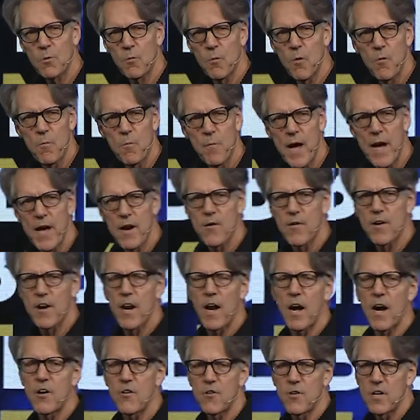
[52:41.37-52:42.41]
It won't matter in a
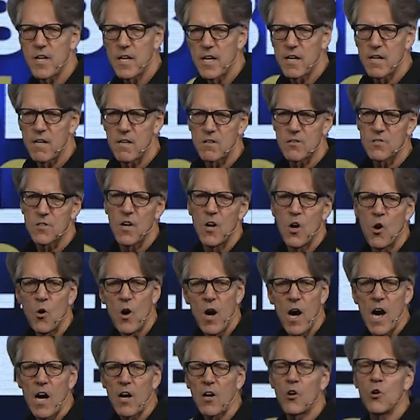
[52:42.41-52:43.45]
hundred years
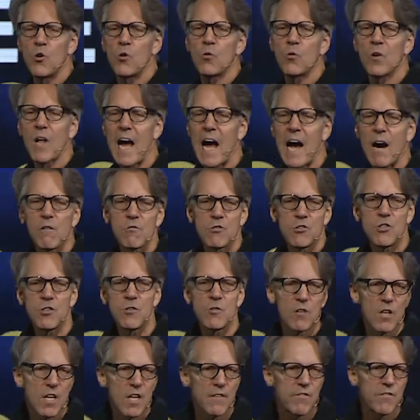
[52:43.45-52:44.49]
a cool house
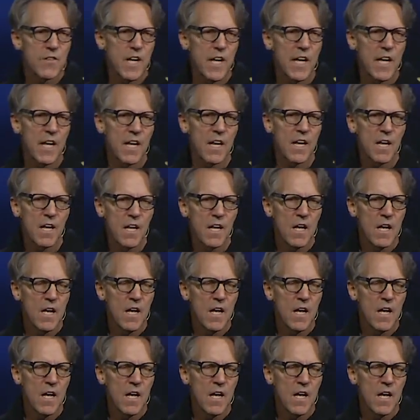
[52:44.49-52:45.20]
you lived in.